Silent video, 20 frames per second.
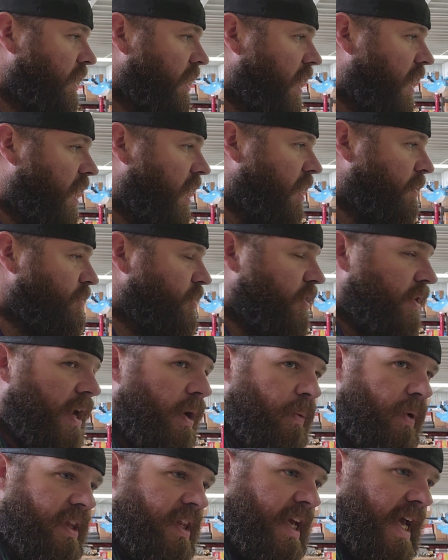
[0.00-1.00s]
so that
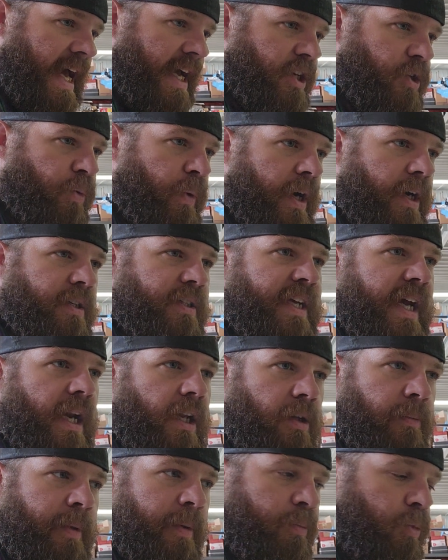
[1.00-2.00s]
way the actuator's got a
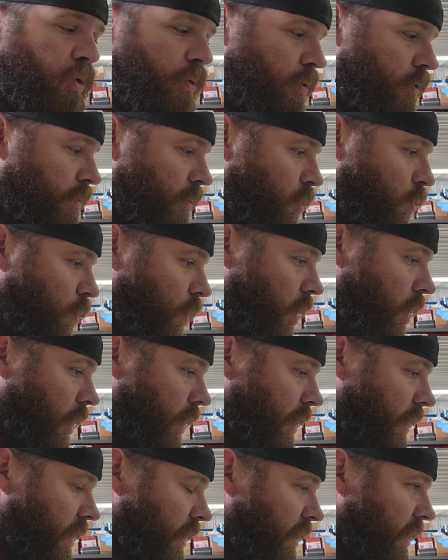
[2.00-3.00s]
little bit more room to
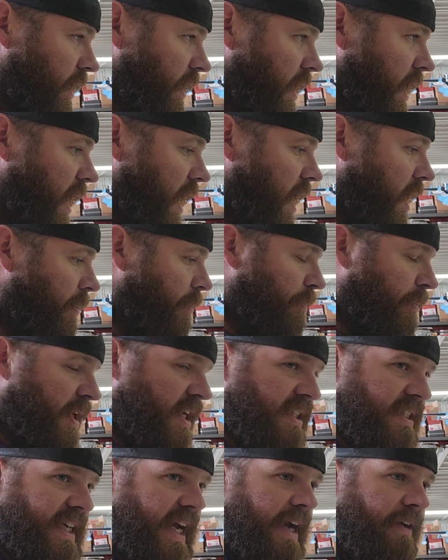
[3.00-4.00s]
work. But
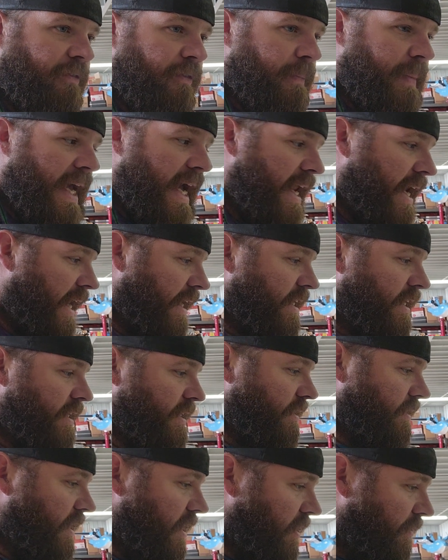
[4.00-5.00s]
aside from that, and I
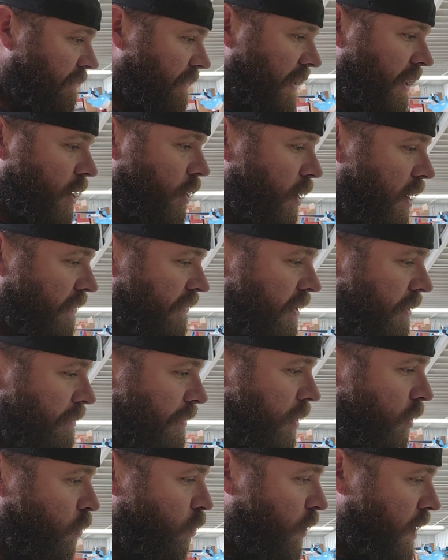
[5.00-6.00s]
didn't get a video of it,
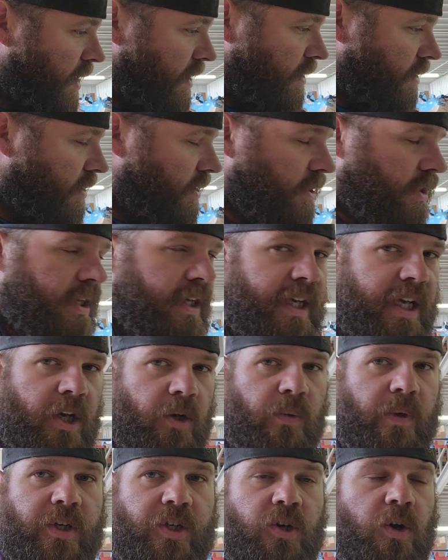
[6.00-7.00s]
but when the gear
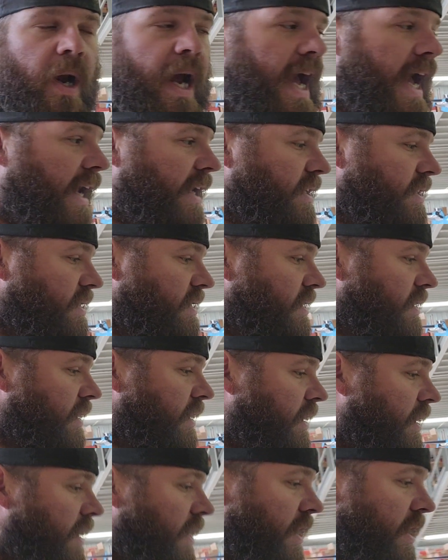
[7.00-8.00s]
retracts,
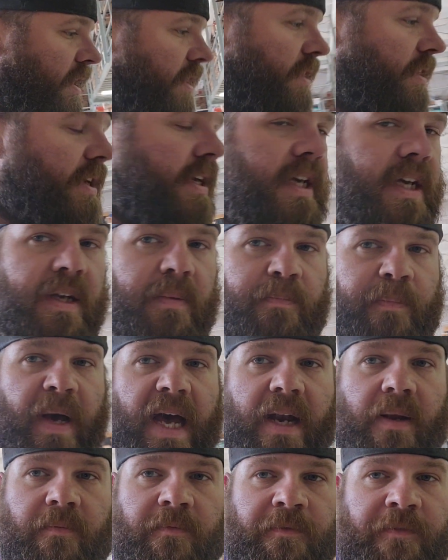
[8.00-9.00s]
the
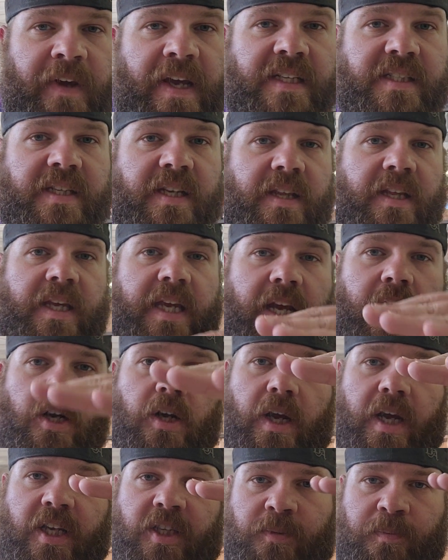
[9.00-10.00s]
bottom face of the
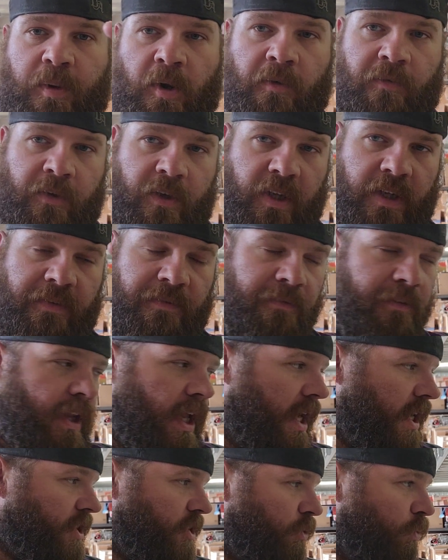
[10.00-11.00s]
gear is perfectly
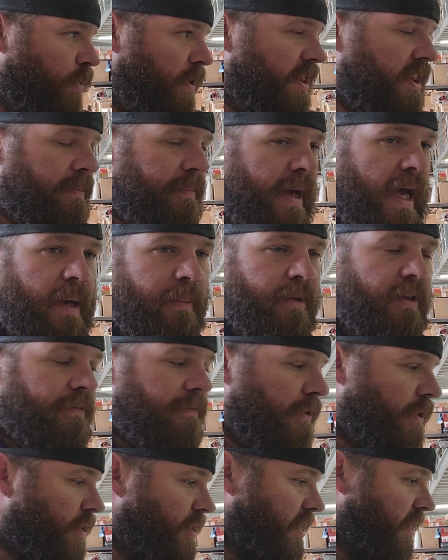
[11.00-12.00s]
flush with the bottom of the
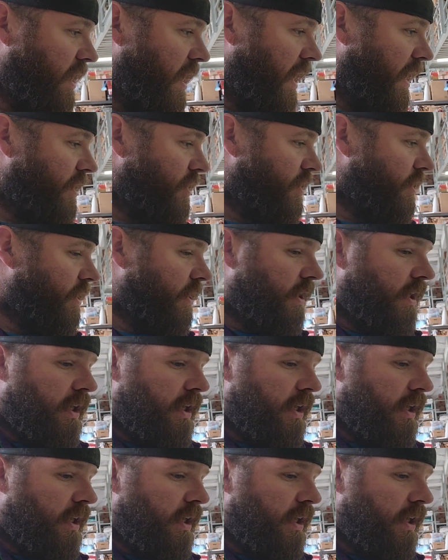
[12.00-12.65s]
fuselage.